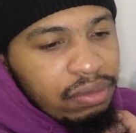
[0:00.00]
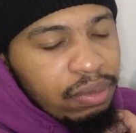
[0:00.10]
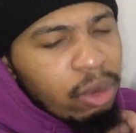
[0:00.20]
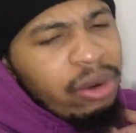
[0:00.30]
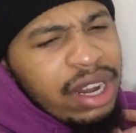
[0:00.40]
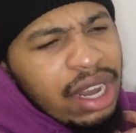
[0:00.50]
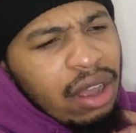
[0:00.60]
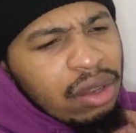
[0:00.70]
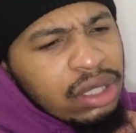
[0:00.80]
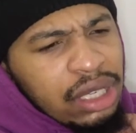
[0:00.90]
But right now,
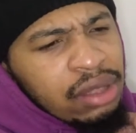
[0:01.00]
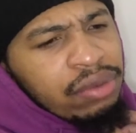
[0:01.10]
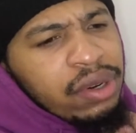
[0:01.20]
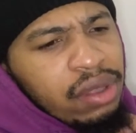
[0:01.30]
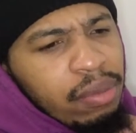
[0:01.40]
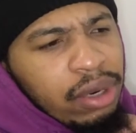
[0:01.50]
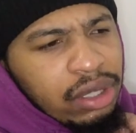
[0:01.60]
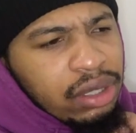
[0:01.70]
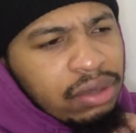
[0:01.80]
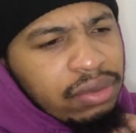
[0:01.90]
it looks like 3 of them
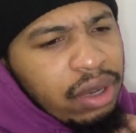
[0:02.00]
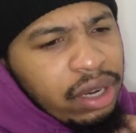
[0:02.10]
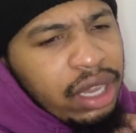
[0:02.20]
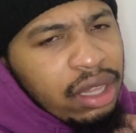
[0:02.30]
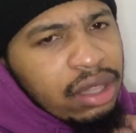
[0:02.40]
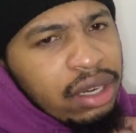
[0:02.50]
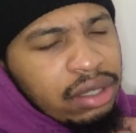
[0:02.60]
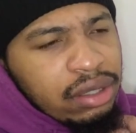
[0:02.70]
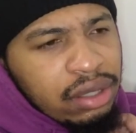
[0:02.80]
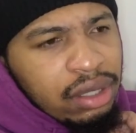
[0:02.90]
are getting
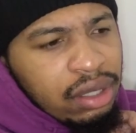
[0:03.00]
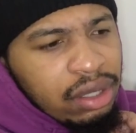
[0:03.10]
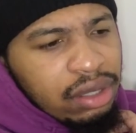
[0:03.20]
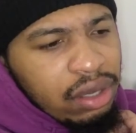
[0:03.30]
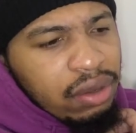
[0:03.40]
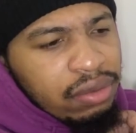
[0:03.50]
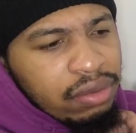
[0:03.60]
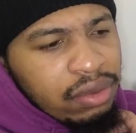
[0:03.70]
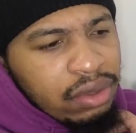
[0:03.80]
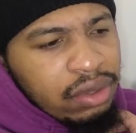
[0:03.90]
theirs. So,
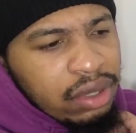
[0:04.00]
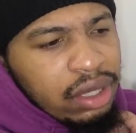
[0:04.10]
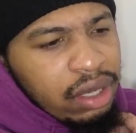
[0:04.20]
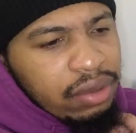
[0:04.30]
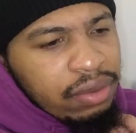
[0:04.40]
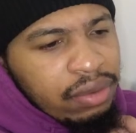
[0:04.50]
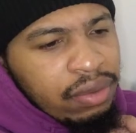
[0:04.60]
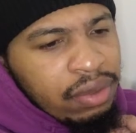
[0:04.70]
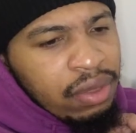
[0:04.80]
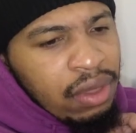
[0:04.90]
yeah.
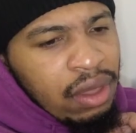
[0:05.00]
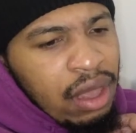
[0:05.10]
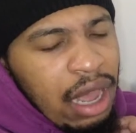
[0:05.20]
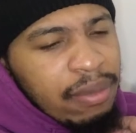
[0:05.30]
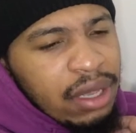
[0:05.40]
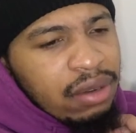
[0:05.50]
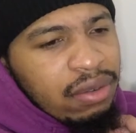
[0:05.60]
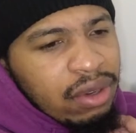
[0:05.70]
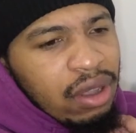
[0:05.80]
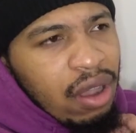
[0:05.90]
I
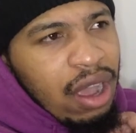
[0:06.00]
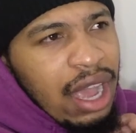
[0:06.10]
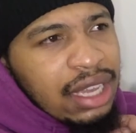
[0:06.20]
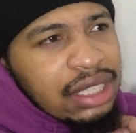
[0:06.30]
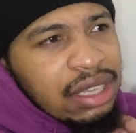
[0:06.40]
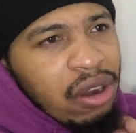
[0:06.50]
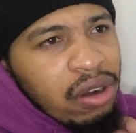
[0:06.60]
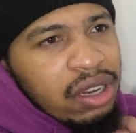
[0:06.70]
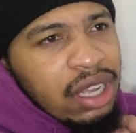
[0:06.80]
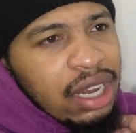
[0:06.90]
mean, I guess
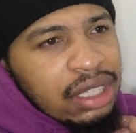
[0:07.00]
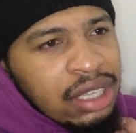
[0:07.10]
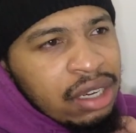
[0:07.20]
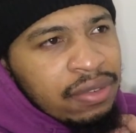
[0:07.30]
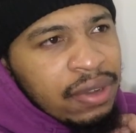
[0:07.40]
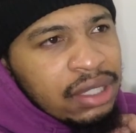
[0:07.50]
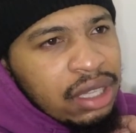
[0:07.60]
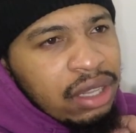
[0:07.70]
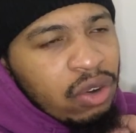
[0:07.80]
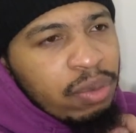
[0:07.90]
Harden kind of sacrificed a
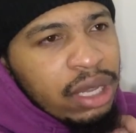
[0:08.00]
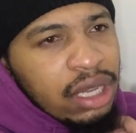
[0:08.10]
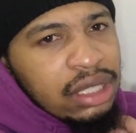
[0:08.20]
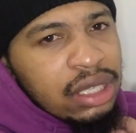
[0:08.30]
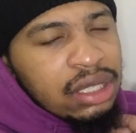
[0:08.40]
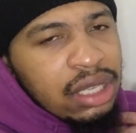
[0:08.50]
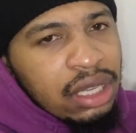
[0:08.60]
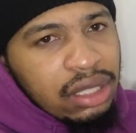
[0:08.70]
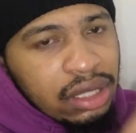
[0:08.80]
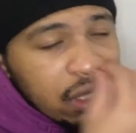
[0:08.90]
little bit because he
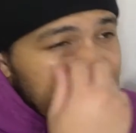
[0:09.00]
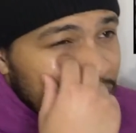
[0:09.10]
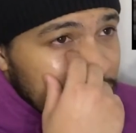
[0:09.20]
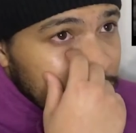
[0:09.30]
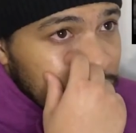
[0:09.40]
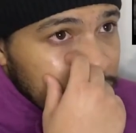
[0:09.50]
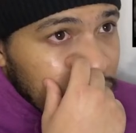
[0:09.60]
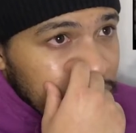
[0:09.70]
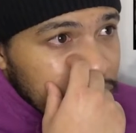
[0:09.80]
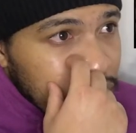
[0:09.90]
doesn't take as much
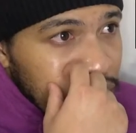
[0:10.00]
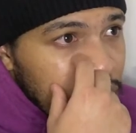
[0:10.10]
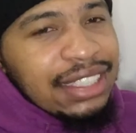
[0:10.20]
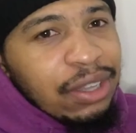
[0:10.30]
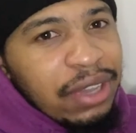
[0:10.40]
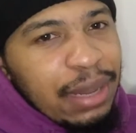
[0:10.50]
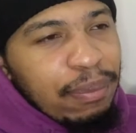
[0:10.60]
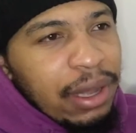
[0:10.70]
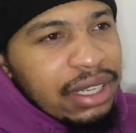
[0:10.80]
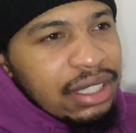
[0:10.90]
shots. He's still getting
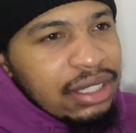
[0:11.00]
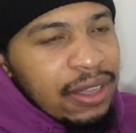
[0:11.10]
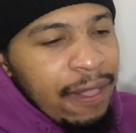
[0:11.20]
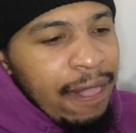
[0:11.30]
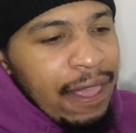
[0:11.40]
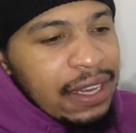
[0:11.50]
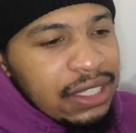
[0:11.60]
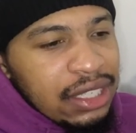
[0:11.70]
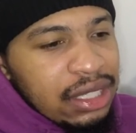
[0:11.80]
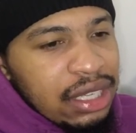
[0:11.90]
buckets, and but
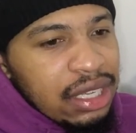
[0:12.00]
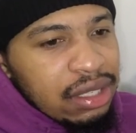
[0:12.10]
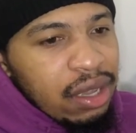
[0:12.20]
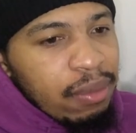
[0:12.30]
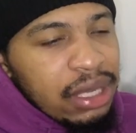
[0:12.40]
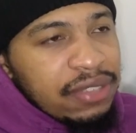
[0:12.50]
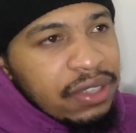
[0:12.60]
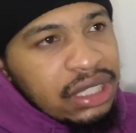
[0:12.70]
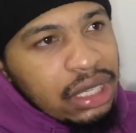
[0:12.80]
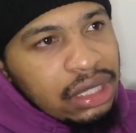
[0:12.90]
he's
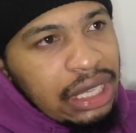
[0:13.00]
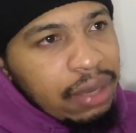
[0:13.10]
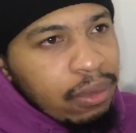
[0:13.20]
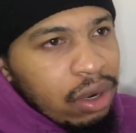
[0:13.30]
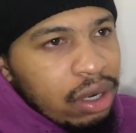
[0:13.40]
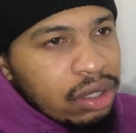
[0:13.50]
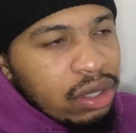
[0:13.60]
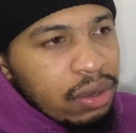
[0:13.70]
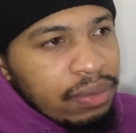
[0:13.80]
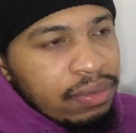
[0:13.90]
facilitating more.
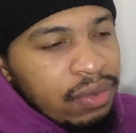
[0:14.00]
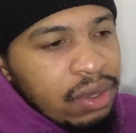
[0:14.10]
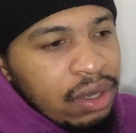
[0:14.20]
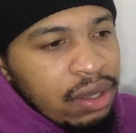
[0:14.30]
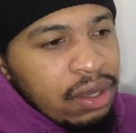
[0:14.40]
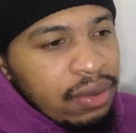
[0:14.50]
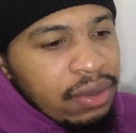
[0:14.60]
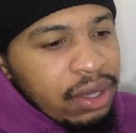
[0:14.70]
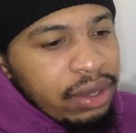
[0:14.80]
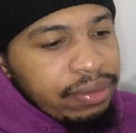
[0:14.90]
So,
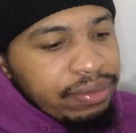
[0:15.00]
yeah.